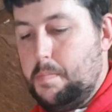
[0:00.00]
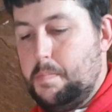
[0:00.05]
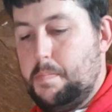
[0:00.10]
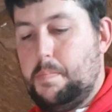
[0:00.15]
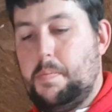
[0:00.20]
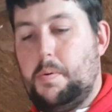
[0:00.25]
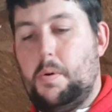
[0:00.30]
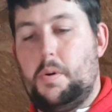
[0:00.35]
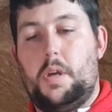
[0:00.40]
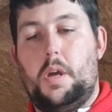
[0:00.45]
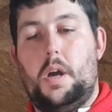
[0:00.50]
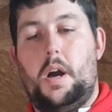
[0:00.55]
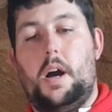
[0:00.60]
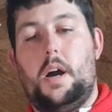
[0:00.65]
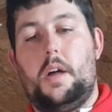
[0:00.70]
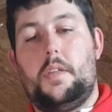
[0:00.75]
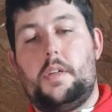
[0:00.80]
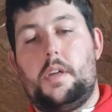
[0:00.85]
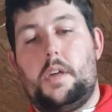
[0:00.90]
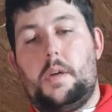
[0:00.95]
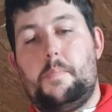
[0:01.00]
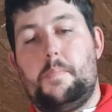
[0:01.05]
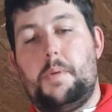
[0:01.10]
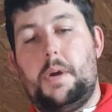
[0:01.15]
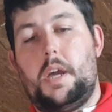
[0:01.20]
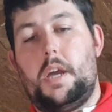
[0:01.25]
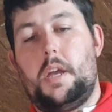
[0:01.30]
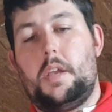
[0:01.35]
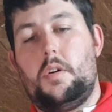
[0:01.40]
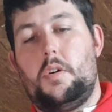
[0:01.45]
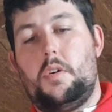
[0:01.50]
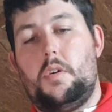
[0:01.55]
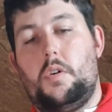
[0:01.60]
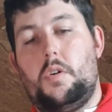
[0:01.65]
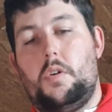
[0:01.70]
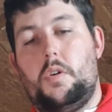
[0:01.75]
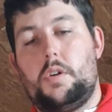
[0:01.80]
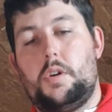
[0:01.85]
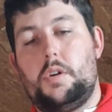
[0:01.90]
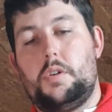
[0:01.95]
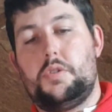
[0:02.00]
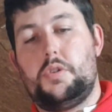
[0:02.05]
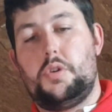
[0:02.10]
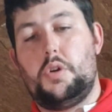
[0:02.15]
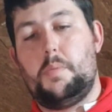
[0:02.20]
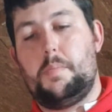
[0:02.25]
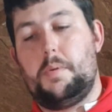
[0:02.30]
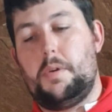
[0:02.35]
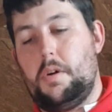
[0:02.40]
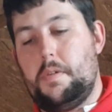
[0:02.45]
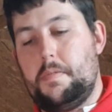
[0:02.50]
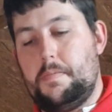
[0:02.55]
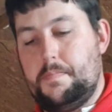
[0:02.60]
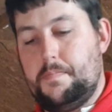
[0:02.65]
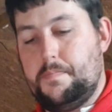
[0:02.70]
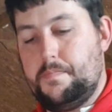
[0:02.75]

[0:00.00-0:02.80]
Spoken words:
Put either your bead or your tubing on,